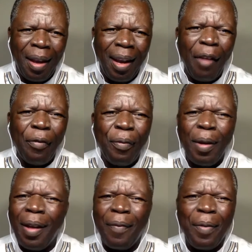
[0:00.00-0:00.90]
If
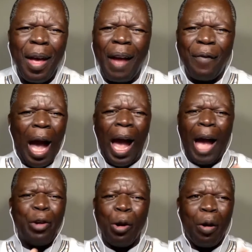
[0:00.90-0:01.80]
I
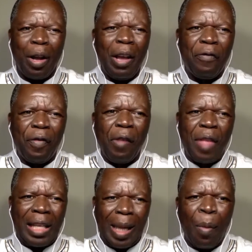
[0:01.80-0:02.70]
don't know if
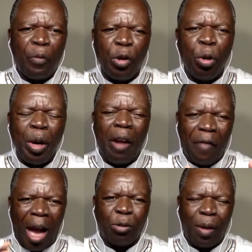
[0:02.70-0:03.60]
there are some of you who have
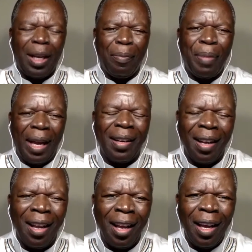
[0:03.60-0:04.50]
actually been
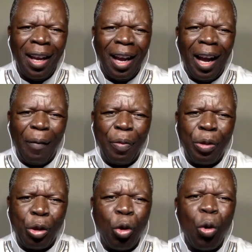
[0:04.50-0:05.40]

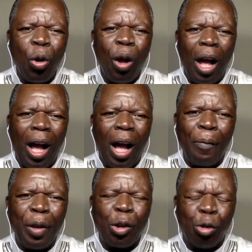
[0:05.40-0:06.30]
through
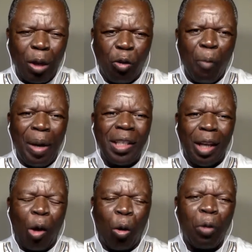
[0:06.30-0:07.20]

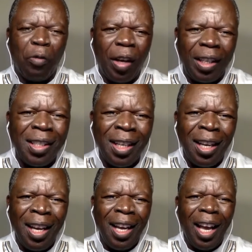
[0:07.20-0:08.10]
transformational conflict,
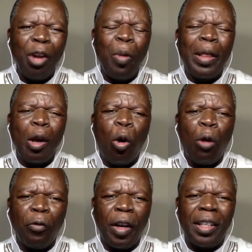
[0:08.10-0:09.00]
and when the
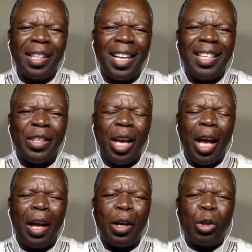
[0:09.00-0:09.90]
conflict is
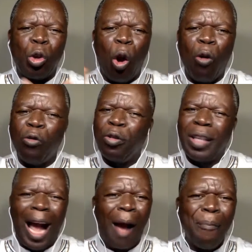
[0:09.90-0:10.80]
resolved
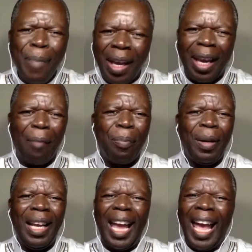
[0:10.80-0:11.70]

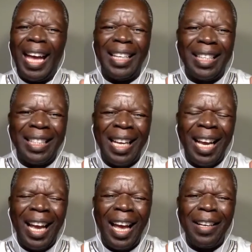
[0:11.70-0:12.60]
amicably and
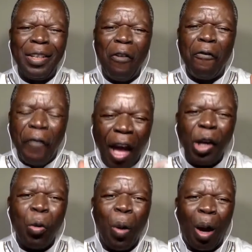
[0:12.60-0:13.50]

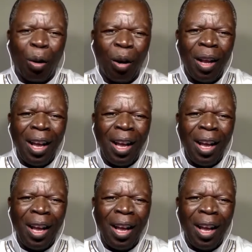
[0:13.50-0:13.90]
very well,